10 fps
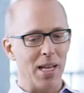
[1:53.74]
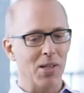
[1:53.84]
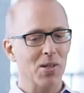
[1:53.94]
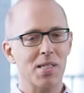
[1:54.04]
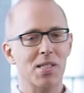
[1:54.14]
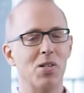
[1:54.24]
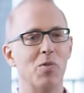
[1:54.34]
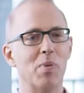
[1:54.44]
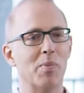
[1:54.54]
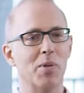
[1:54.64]
And it looks as
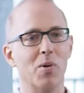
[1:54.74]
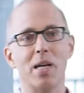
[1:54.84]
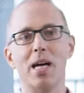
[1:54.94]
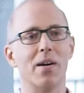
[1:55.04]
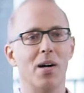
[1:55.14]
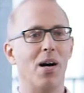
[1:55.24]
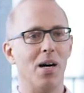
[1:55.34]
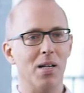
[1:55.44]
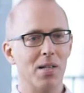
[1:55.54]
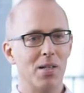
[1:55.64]
though people don't care at
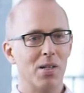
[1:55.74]
all.